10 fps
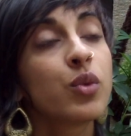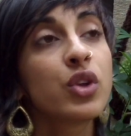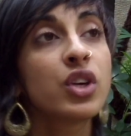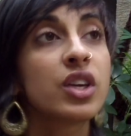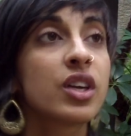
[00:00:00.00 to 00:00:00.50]

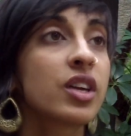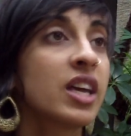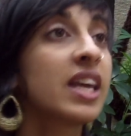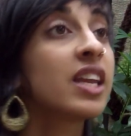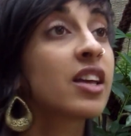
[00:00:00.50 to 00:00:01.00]
really
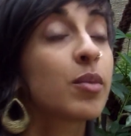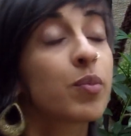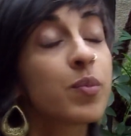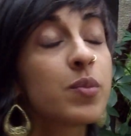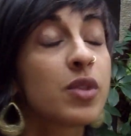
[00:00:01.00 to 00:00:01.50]

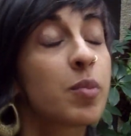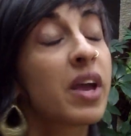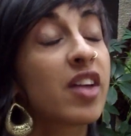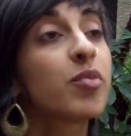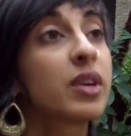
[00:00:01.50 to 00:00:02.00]
hitting the
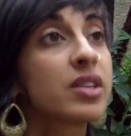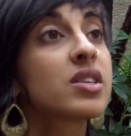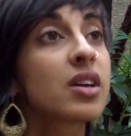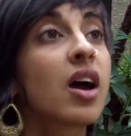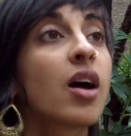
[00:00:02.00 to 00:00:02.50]

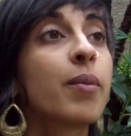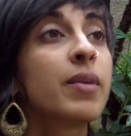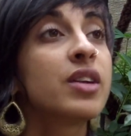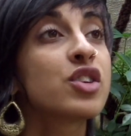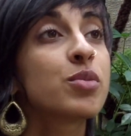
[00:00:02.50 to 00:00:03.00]
pavement
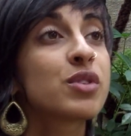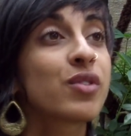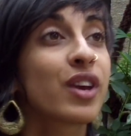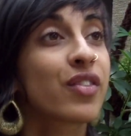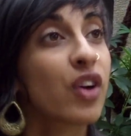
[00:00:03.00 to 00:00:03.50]
in terms
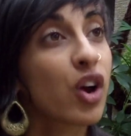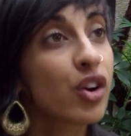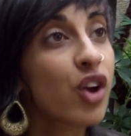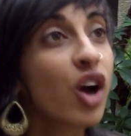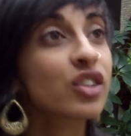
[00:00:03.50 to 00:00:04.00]
of like the
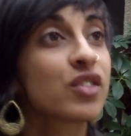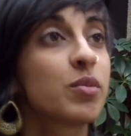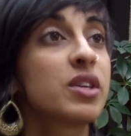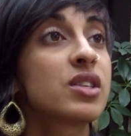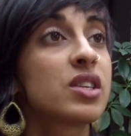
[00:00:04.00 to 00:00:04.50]
hard knocks
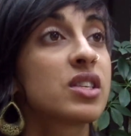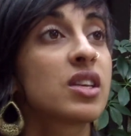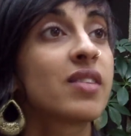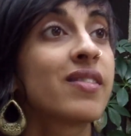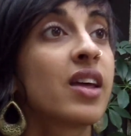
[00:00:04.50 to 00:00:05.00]
of
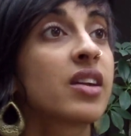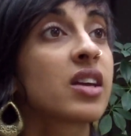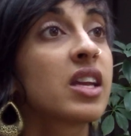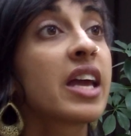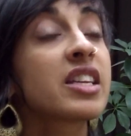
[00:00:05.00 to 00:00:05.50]
business,
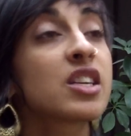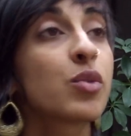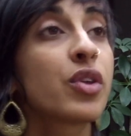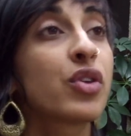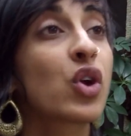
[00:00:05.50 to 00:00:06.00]
and
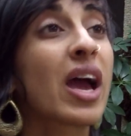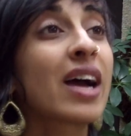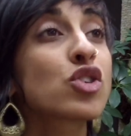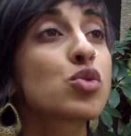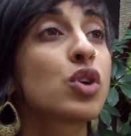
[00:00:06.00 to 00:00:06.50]
connecting with your
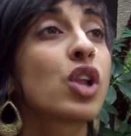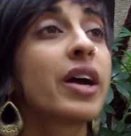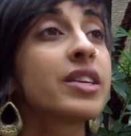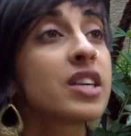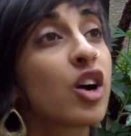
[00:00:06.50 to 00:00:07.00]
actual
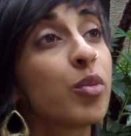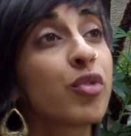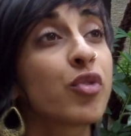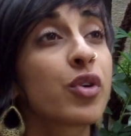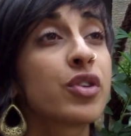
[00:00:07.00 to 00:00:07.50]
clientele
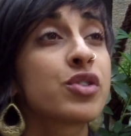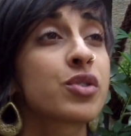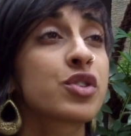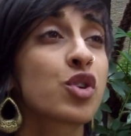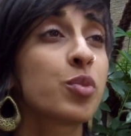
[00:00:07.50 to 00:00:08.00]
before the
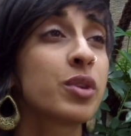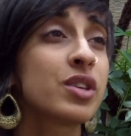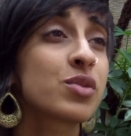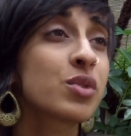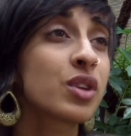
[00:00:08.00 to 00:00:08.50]
doors
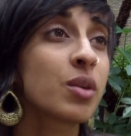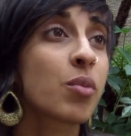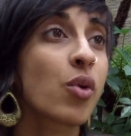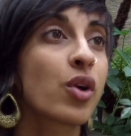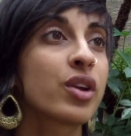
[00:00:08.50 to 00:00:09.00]
open is really
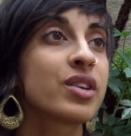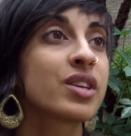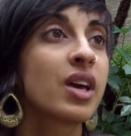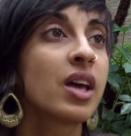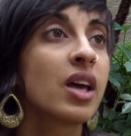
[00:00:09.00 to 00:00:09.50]

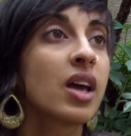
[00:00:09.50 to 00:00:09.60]
important.